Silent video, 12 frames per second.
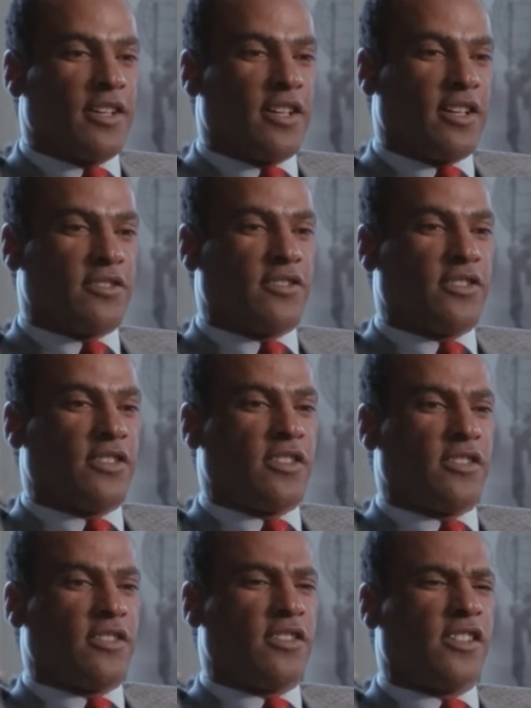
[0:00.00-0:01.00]
right.
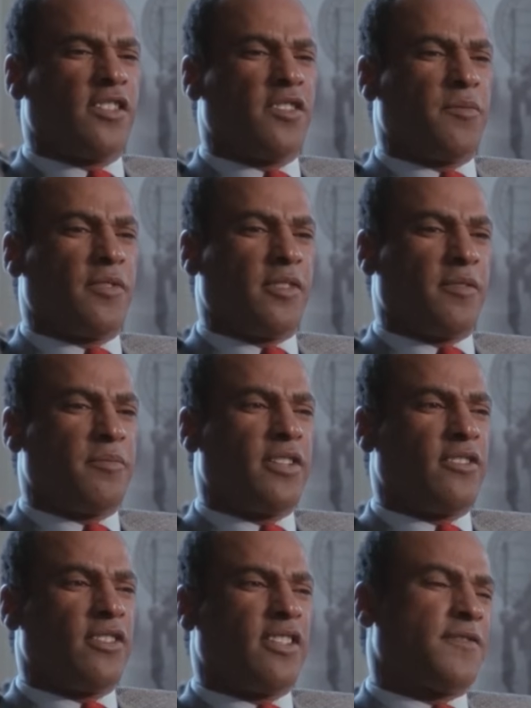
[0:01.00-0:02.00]
During the
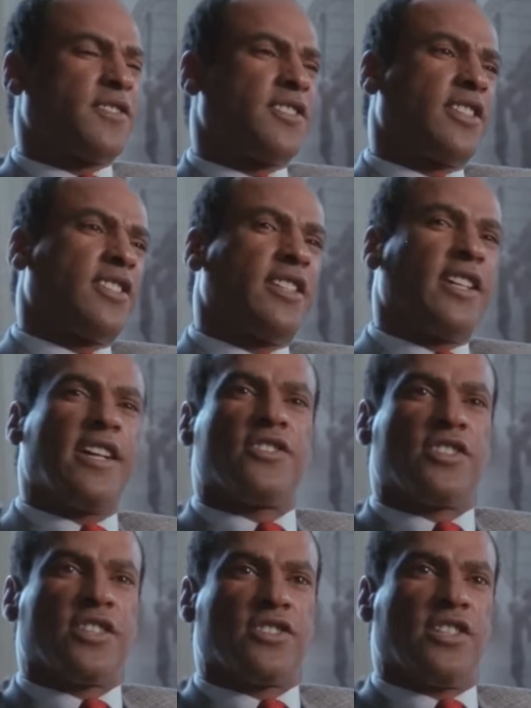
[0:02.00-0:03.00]
period of
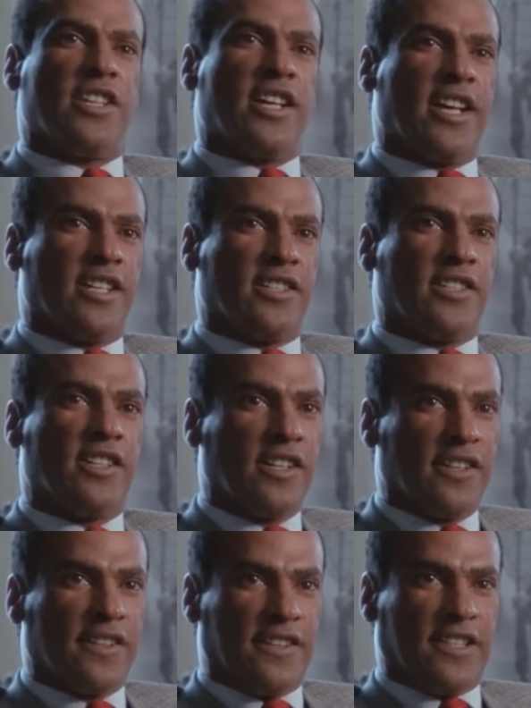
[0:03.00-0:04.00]
'68, '69,
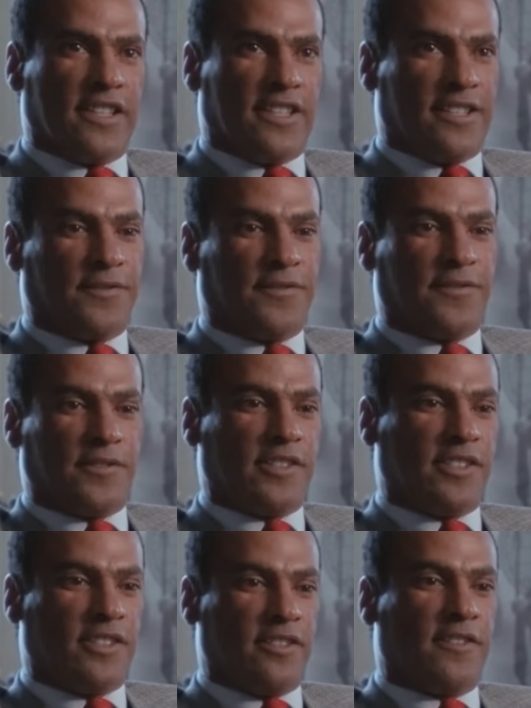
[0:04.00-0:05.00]
the
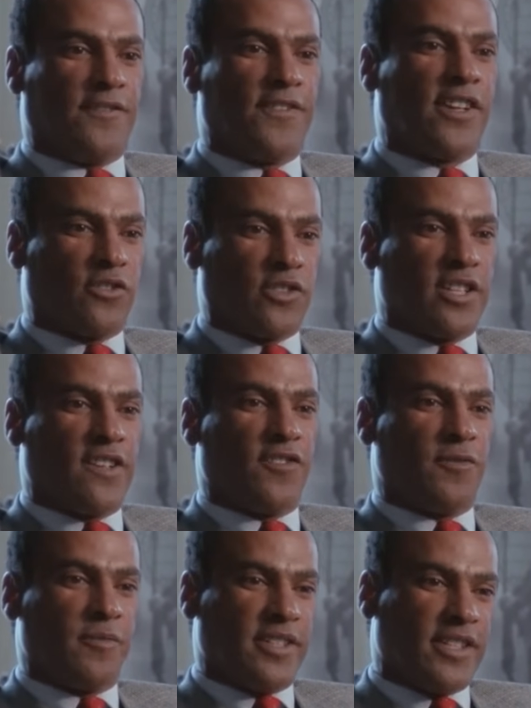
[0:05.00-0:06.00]
federal
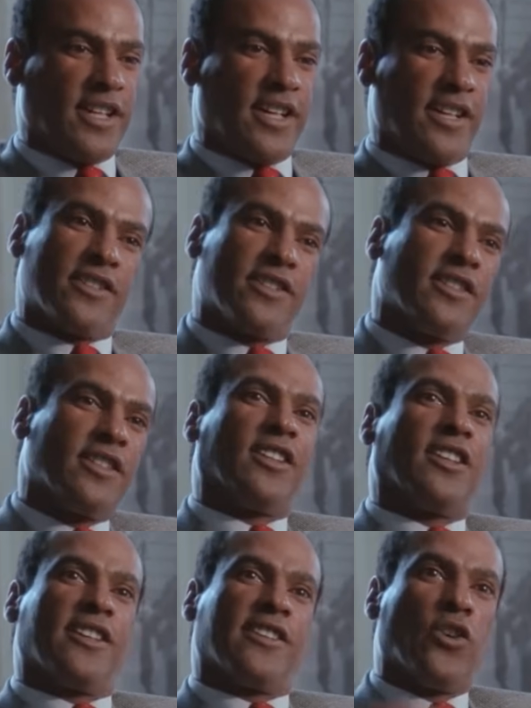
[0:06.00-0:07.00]
government had
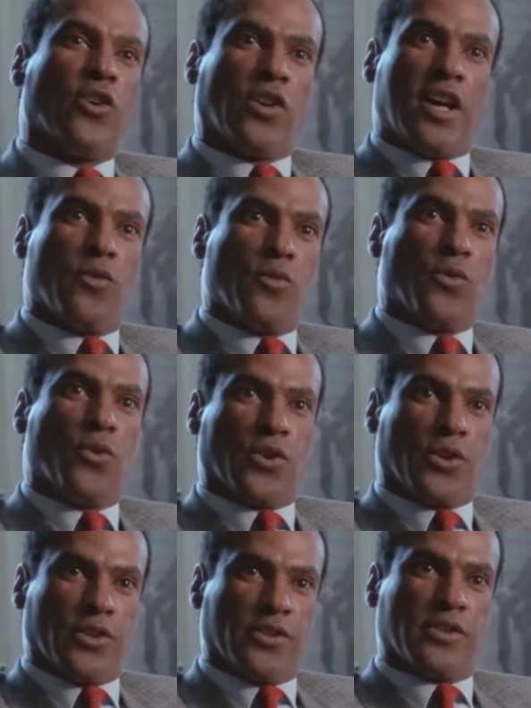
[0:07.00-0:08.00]
declared all-out
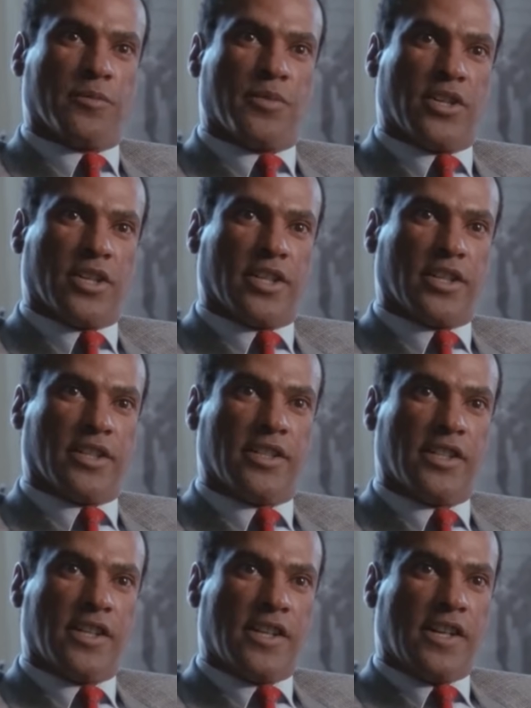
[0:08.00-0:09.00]
war on the party.
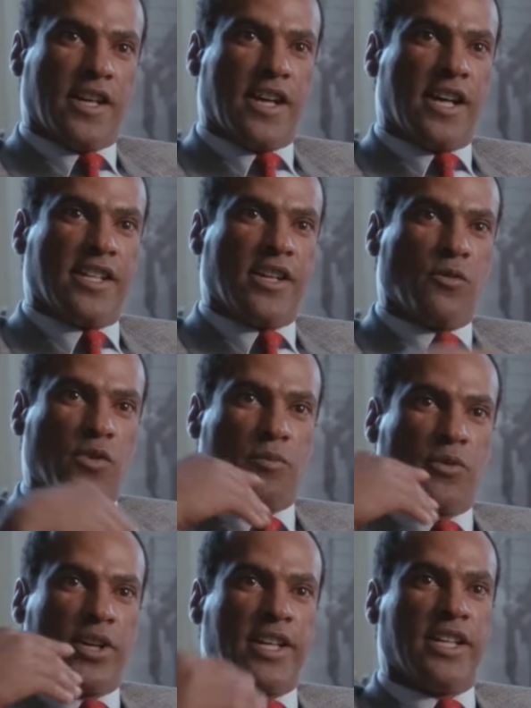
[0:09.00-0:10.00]
And they were
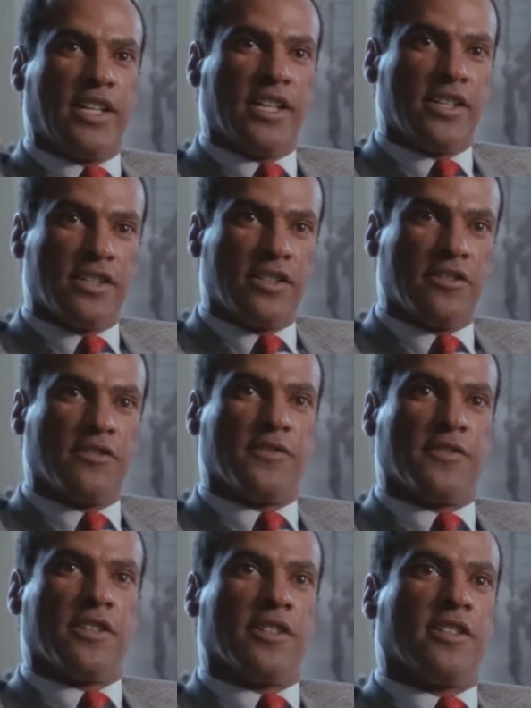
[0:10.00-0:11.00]
breaking into